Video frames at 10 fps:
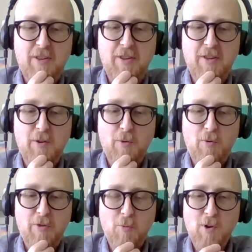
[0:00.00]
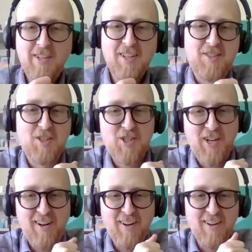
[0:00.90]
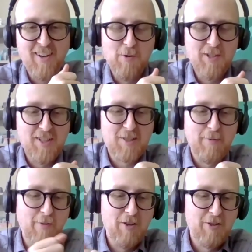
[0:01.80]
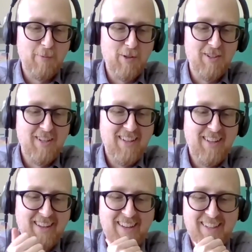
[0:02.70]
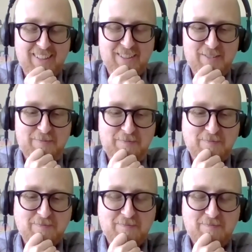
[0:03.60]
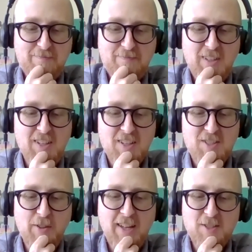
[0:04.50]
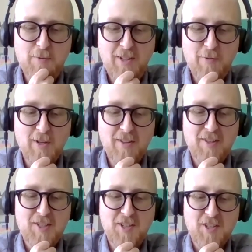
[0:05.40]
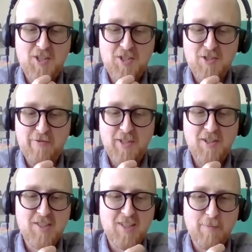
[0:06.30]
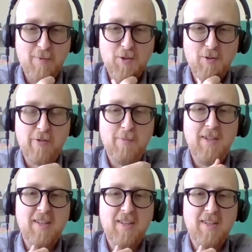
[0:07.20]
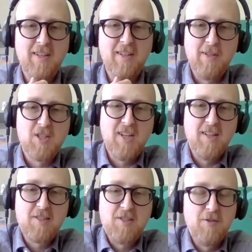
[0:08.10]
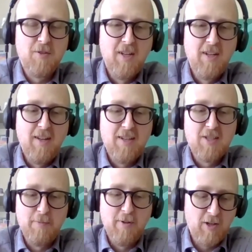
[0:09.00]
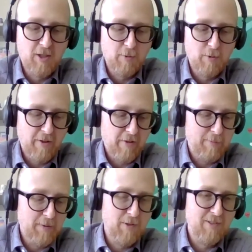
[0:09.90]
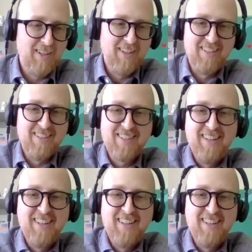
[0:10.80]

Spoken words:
the willingness to share and the willingness to be vulnerable. So that's really what the Surrey English Teachers for years has been doing for me. It's given me a chance to be vulnerable with other people and